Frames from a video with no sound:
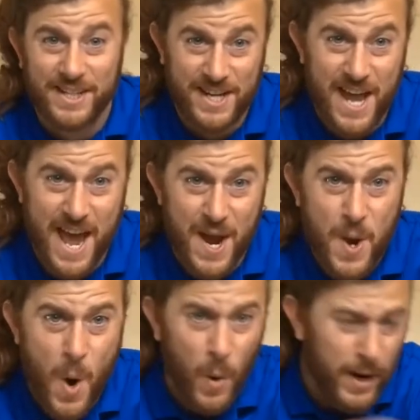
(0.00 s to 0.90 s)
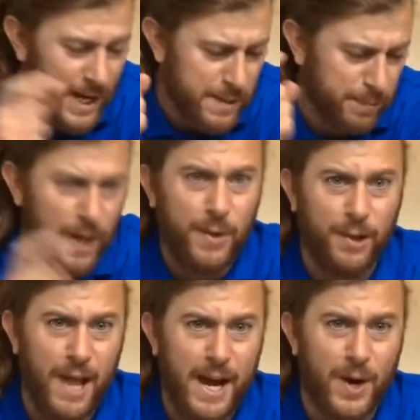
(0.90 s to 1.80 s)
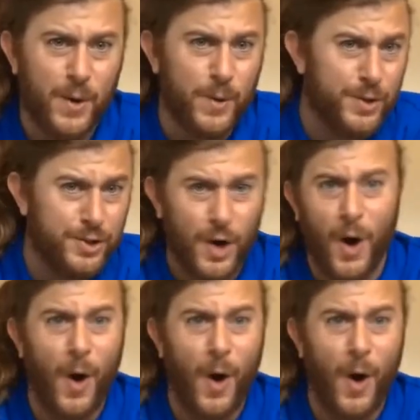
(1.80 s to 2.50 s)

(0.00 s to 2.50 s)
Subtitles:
today we get to play with Legos,